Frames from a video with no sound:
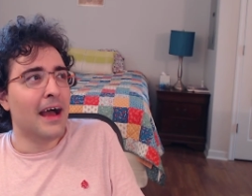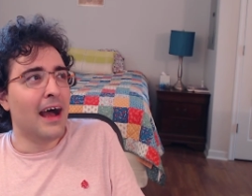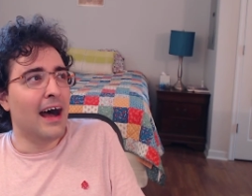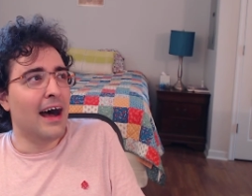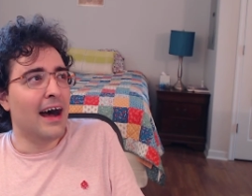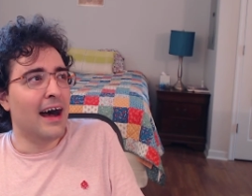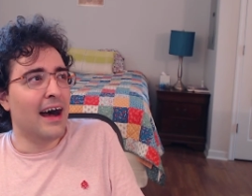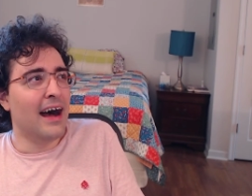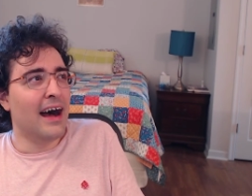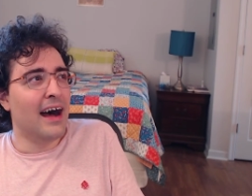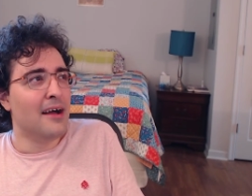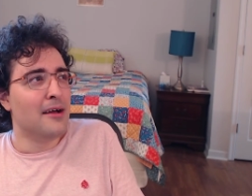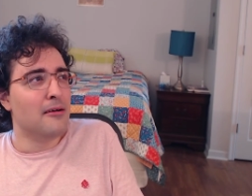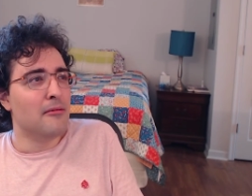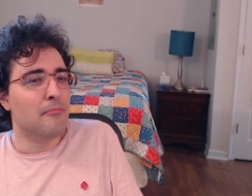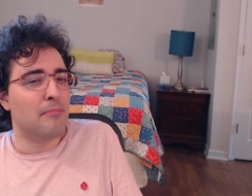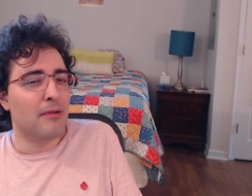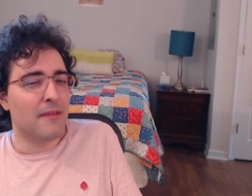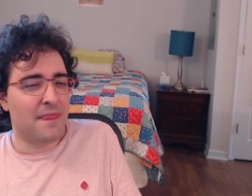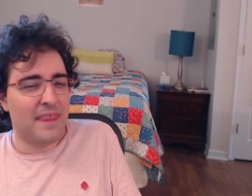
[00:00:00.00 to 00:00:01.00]

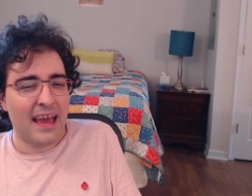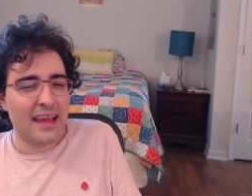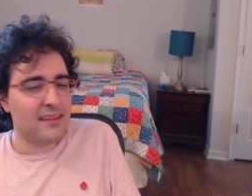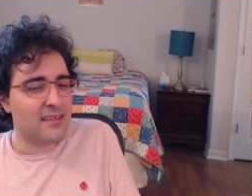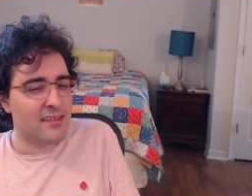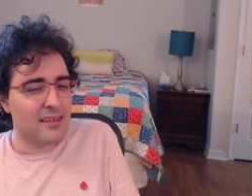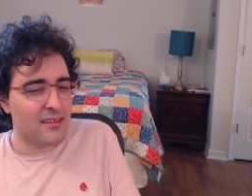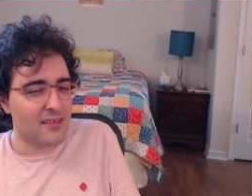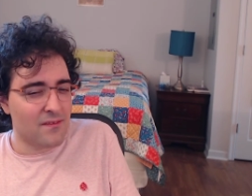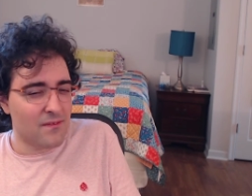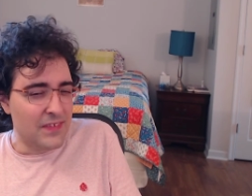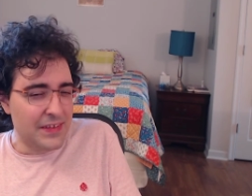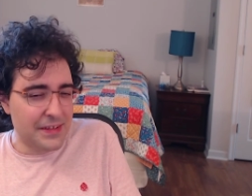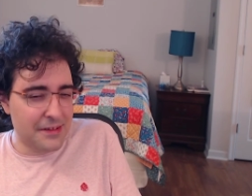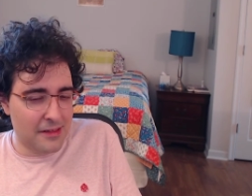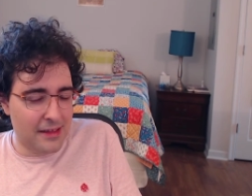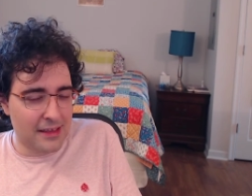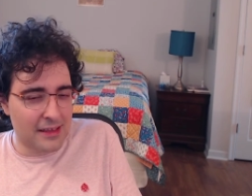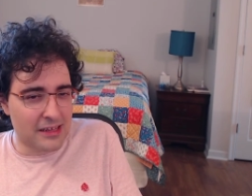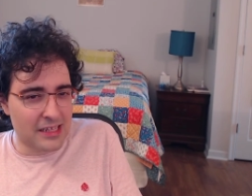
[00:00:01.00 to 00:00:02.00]
But that didn't feel
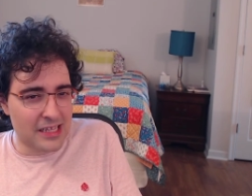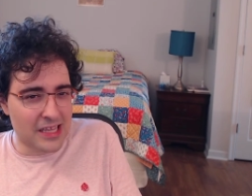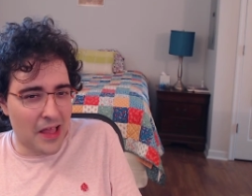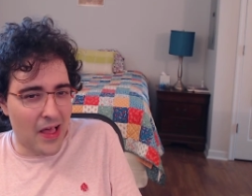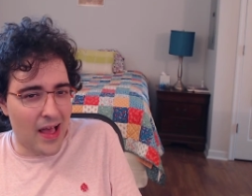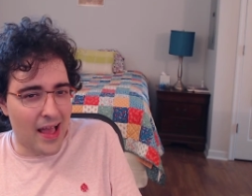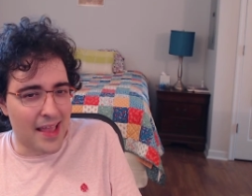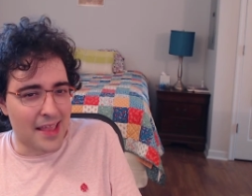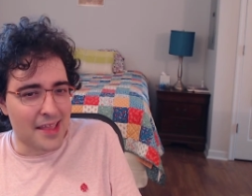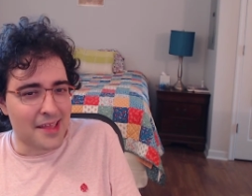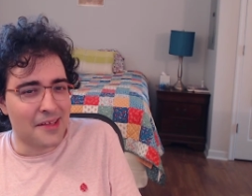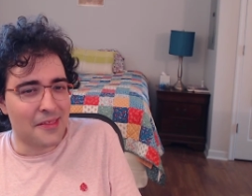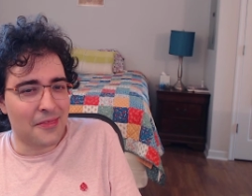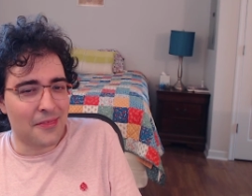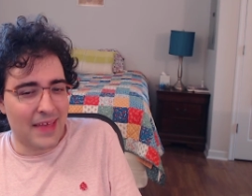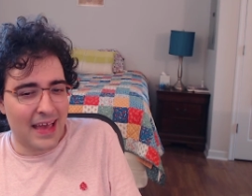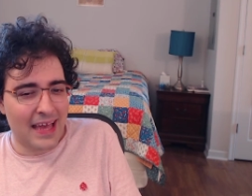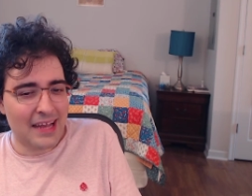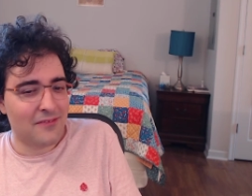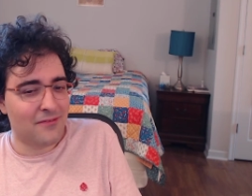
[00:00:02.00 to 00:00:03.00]
like a lie.
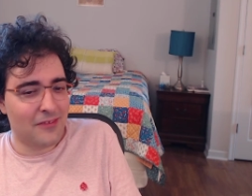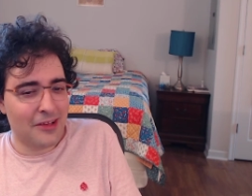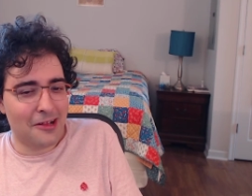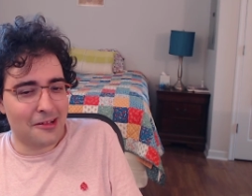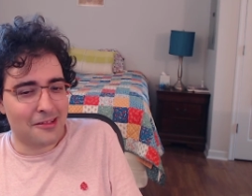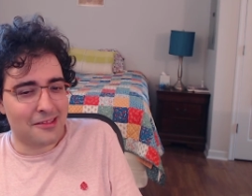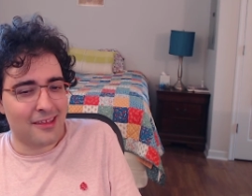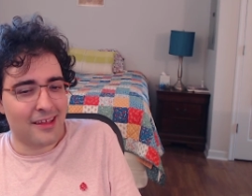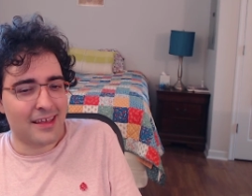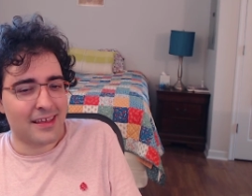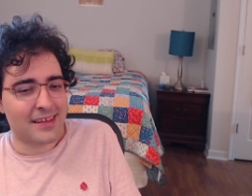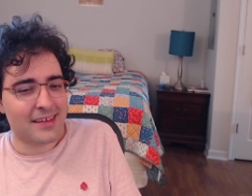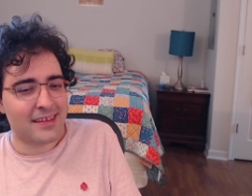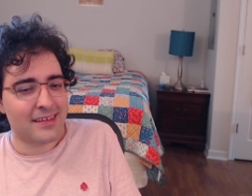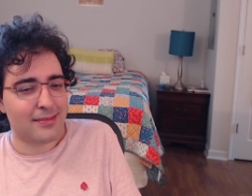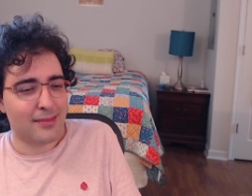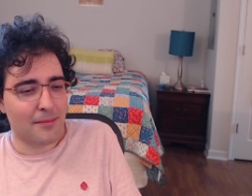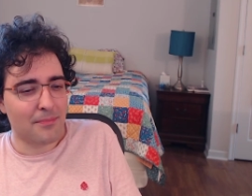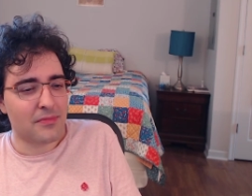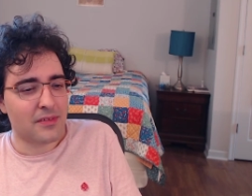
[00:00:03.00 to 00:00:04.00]
That felt like
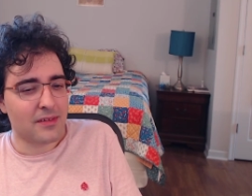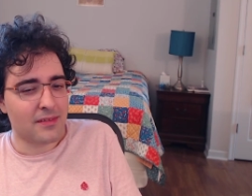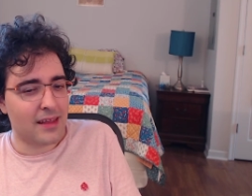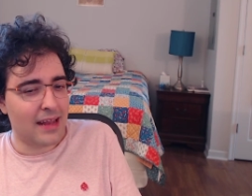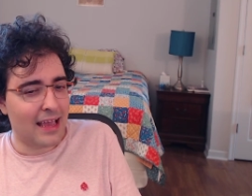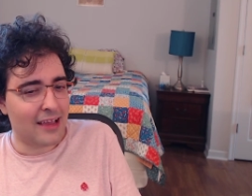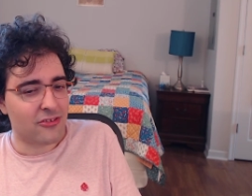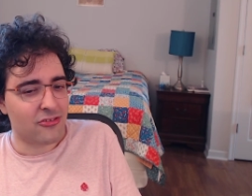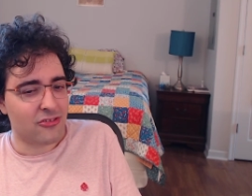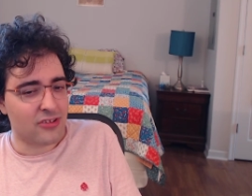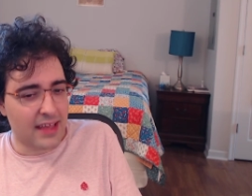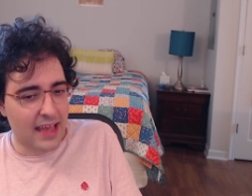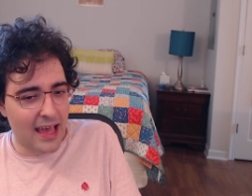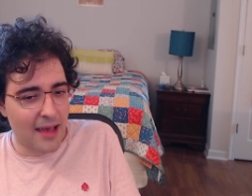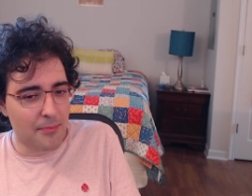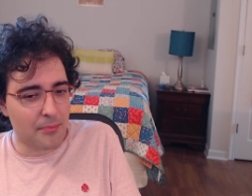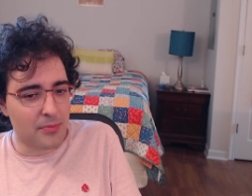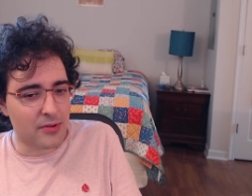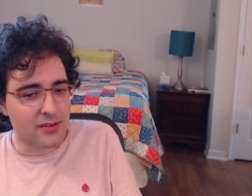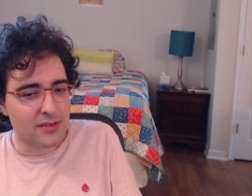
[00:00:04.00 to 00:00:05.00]
something that actually
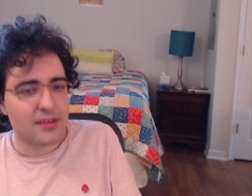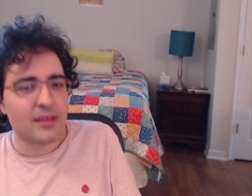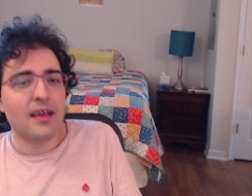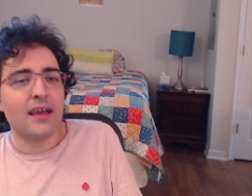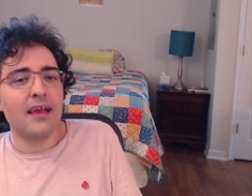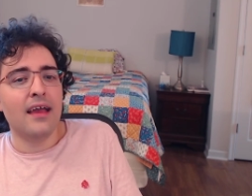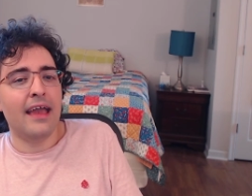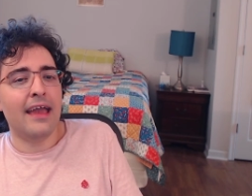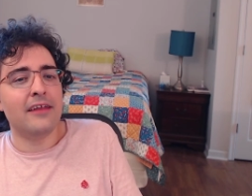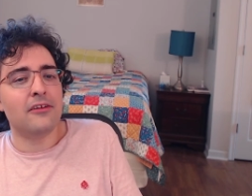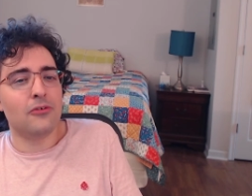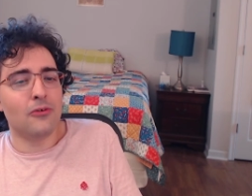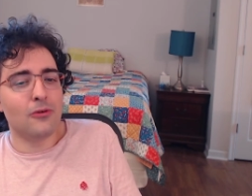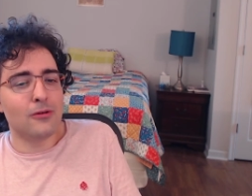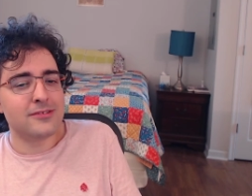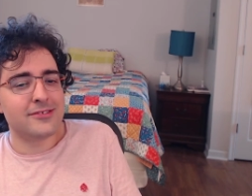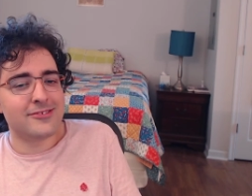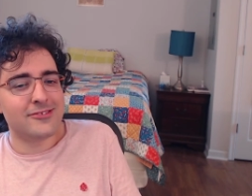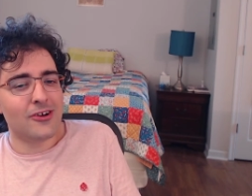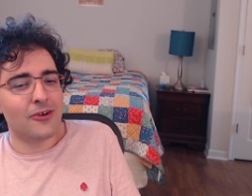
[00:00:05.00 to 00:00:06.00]
happened. And
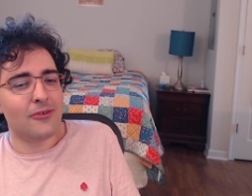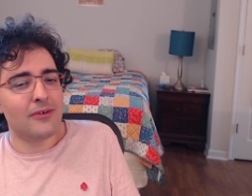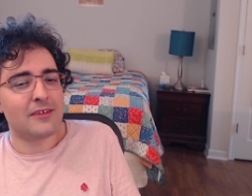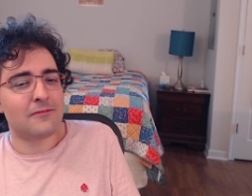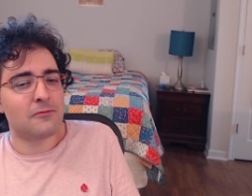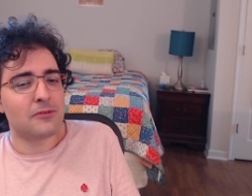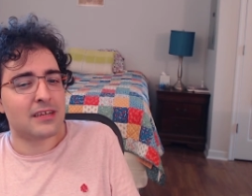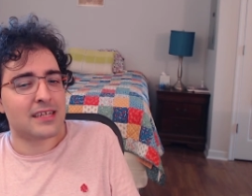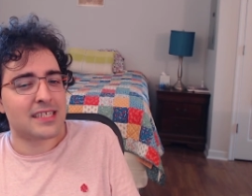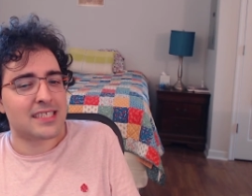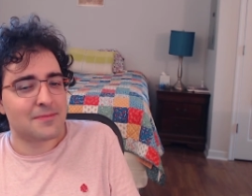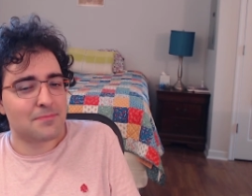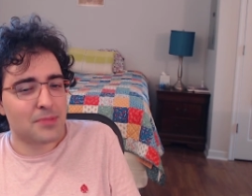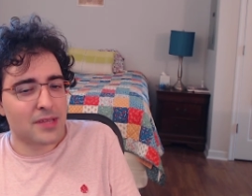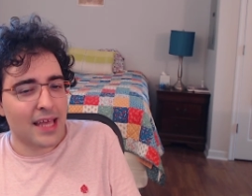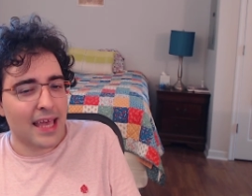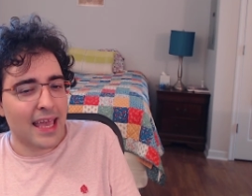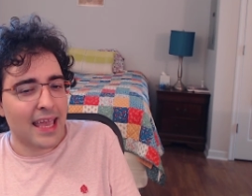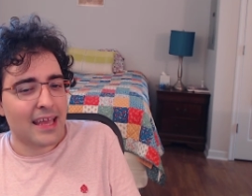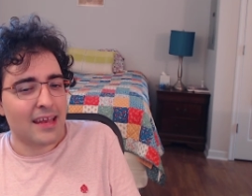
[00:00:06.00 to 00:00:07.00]
also, it would
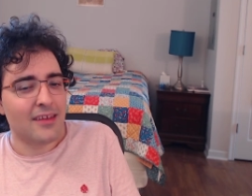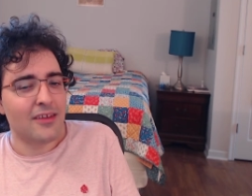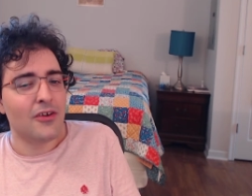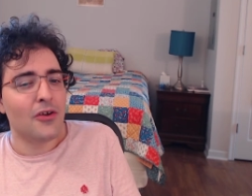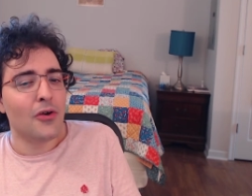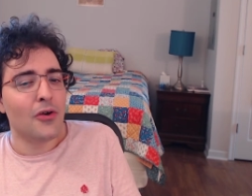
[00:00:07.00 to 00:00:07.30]
explain